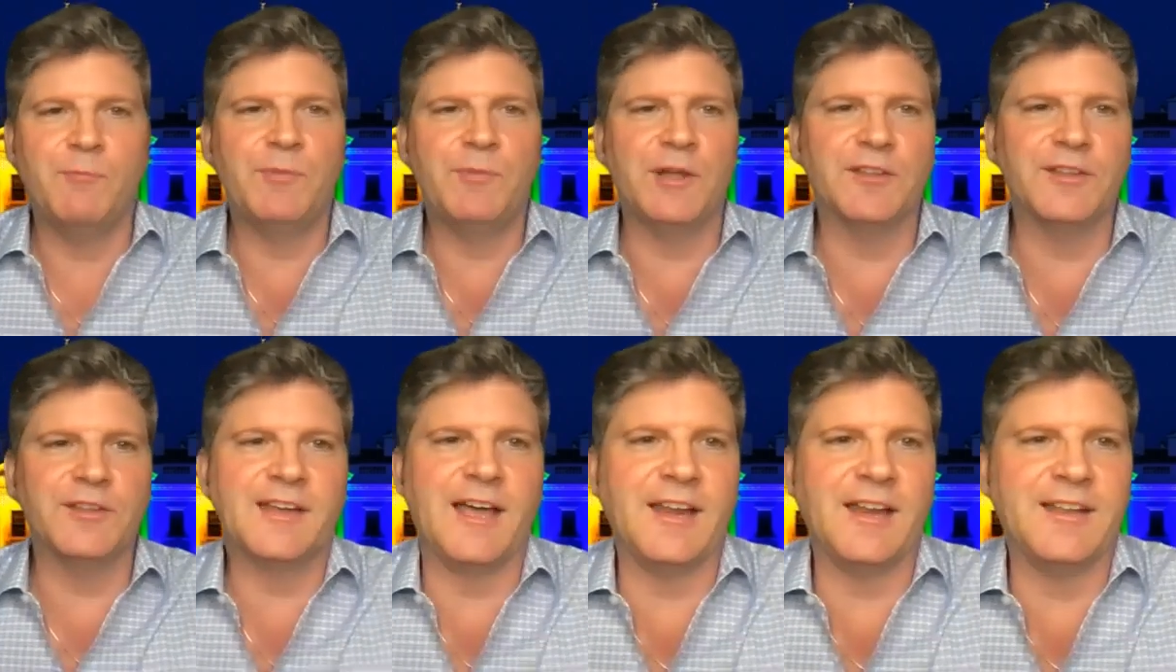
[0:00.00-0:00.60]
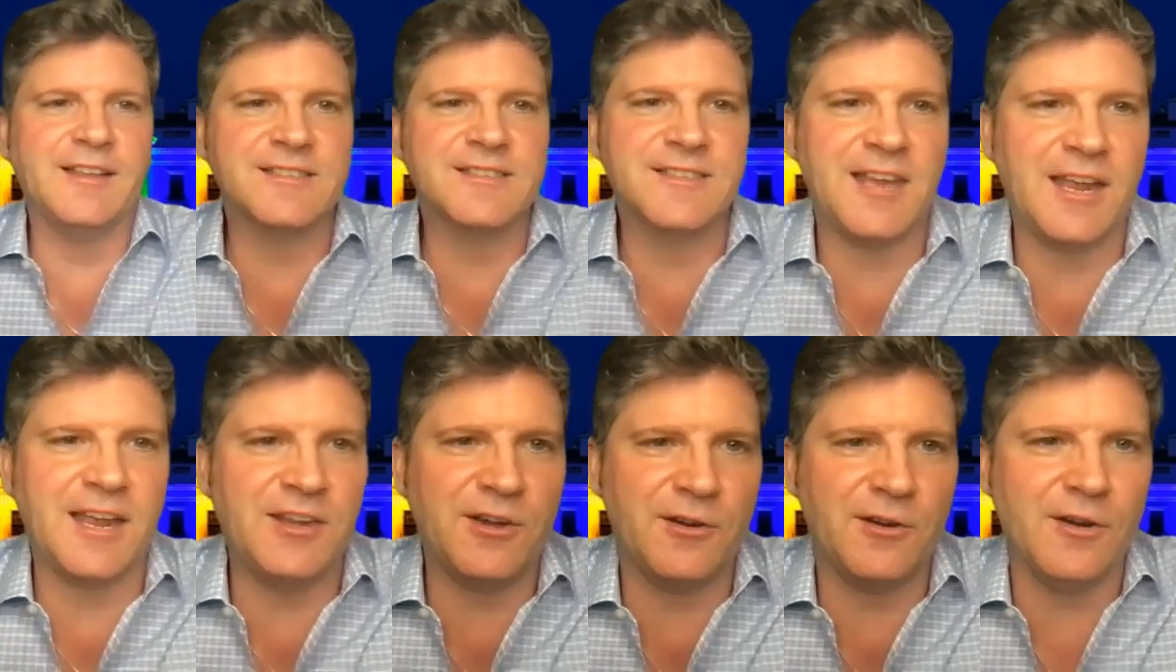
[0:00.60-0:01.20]
building on his
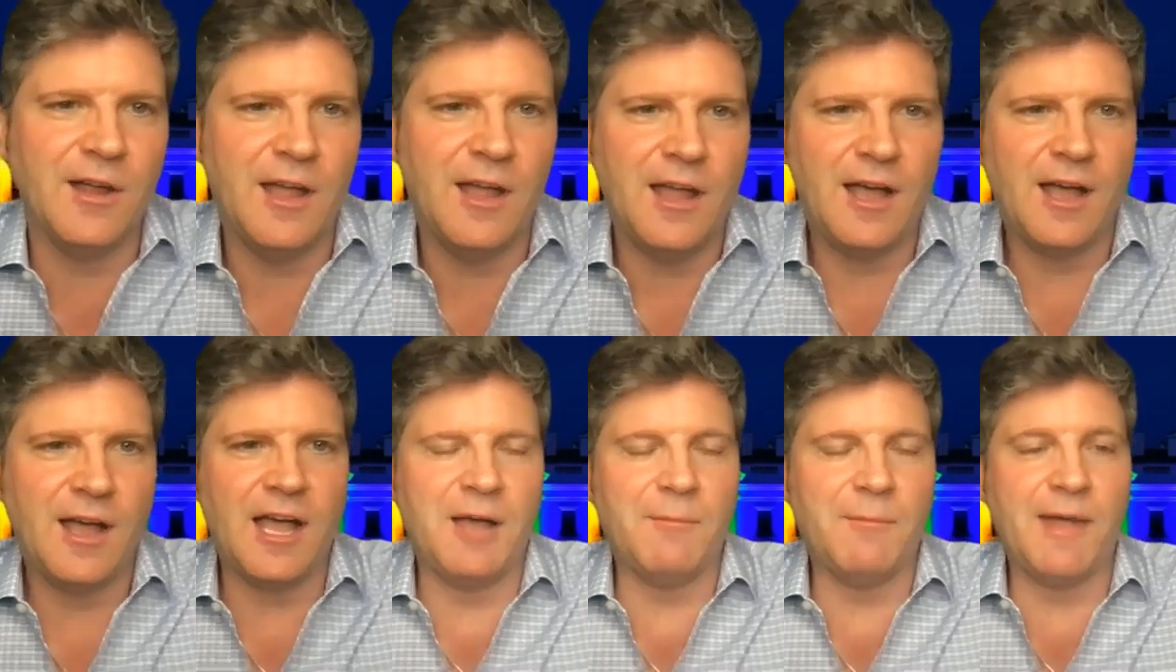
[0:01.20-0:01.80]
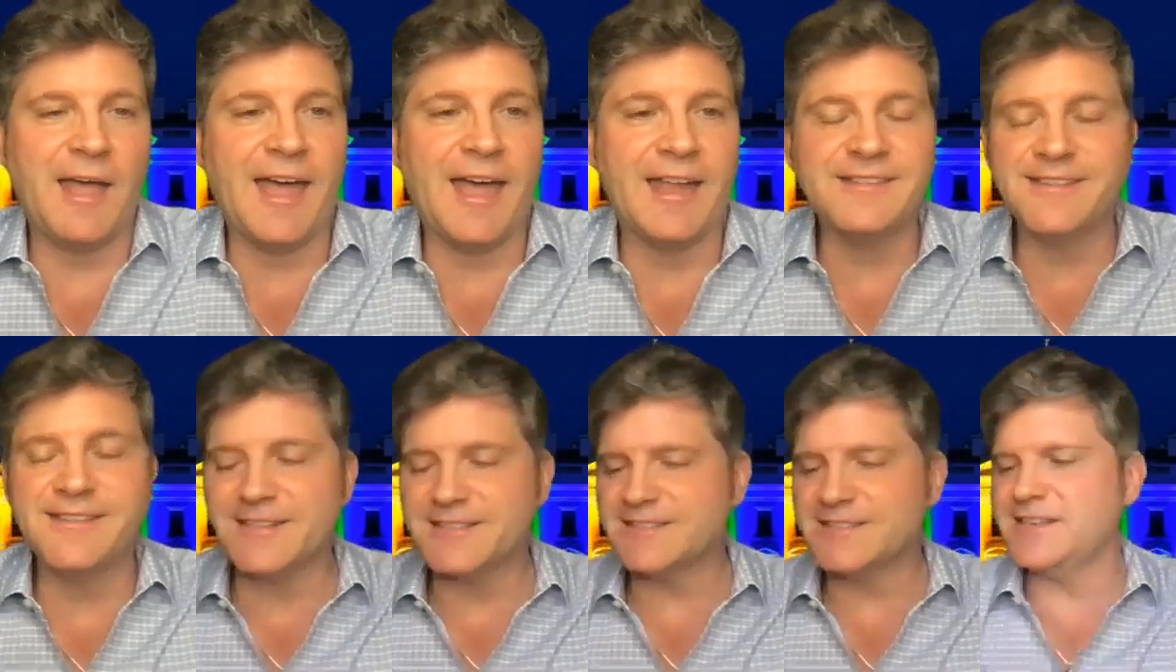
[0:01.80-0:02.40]
tenure
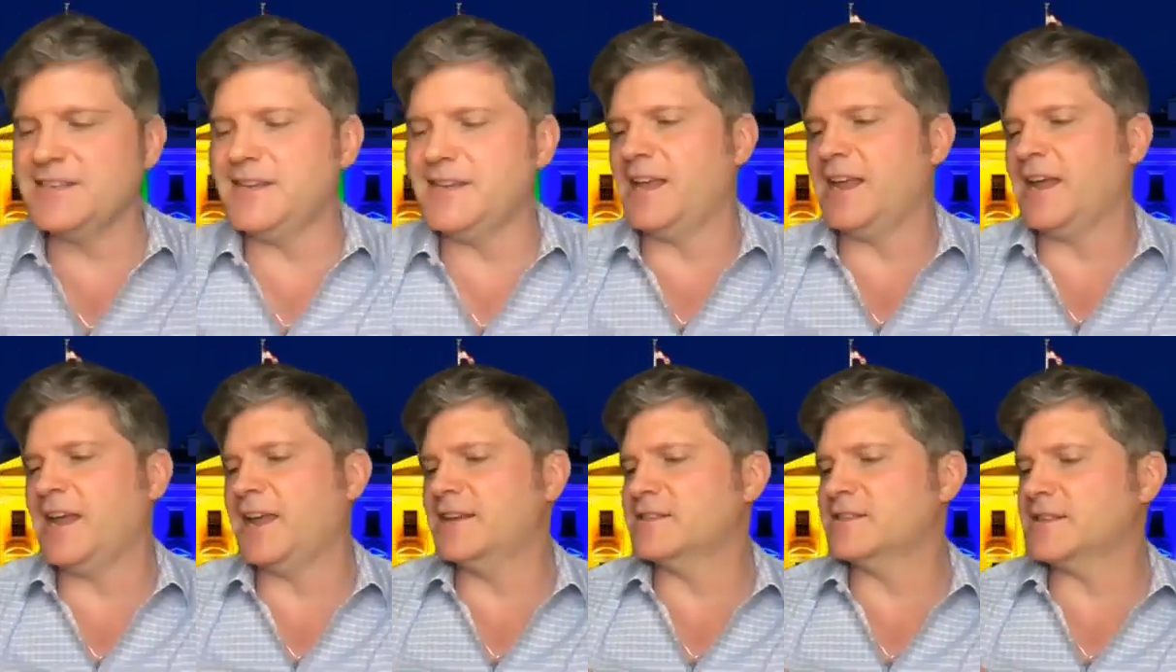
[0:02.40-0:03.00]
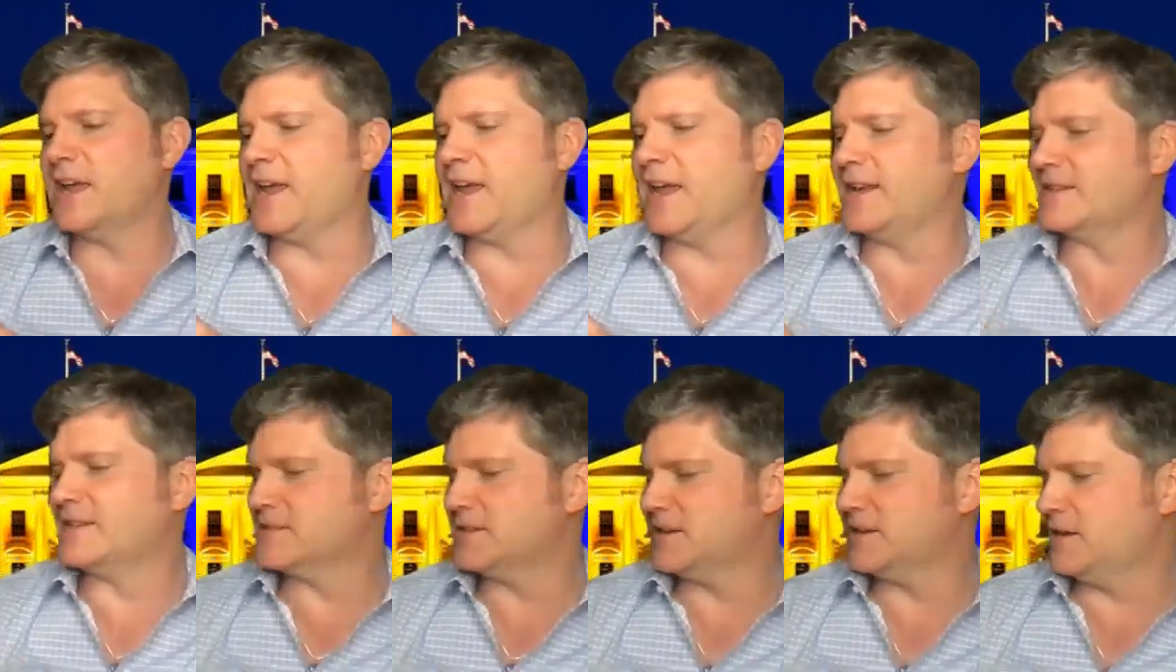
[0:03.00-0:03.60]
at Disney and
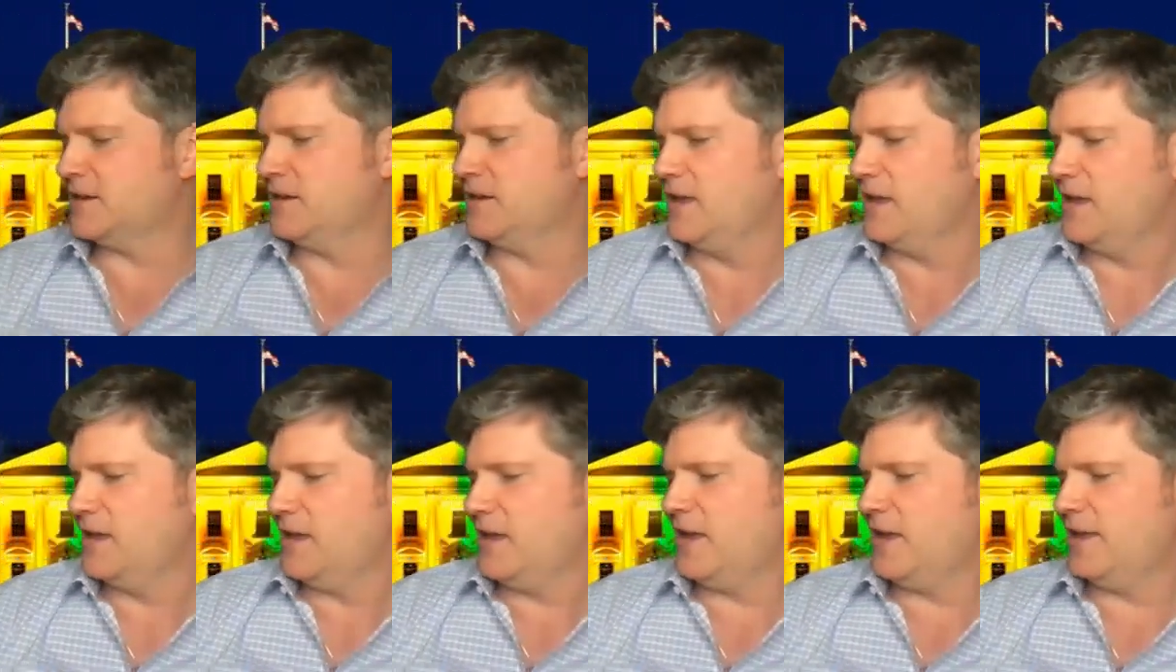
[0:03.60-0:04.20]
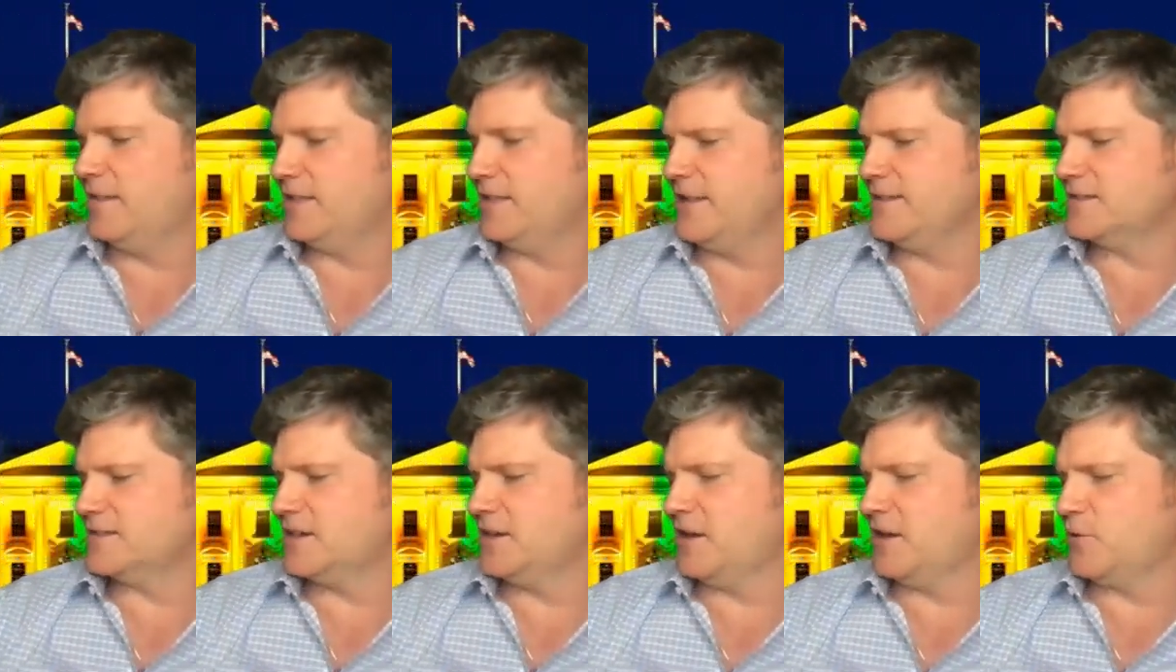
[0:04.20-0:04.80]
at
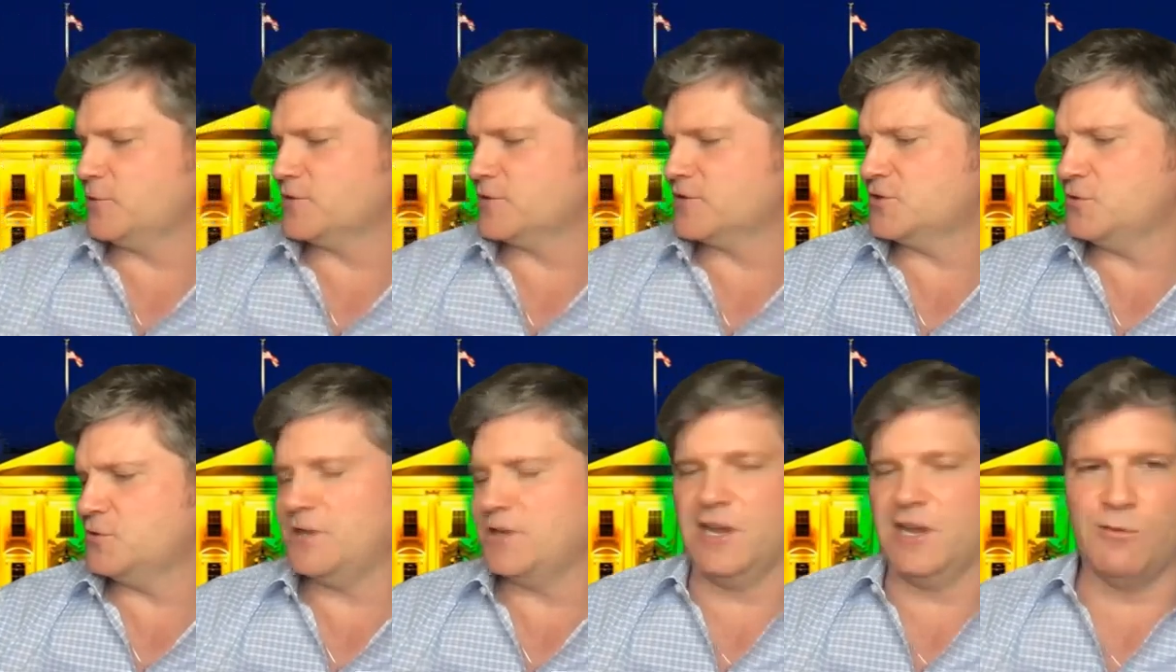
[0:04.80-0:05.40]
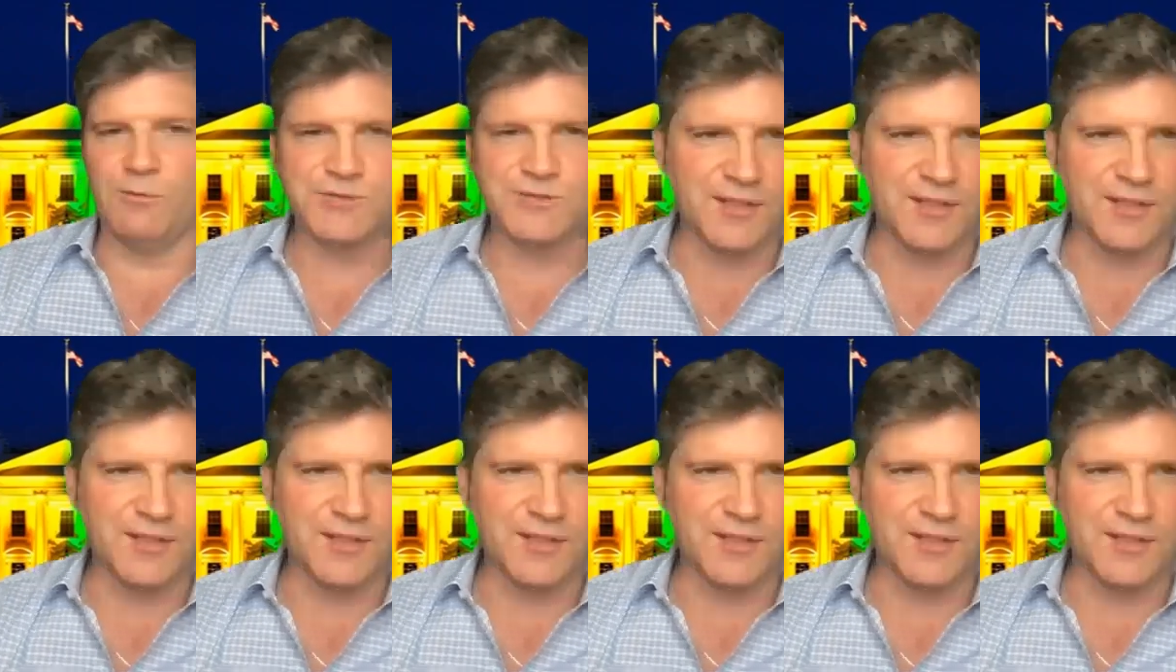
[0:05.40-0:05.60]
least another studio,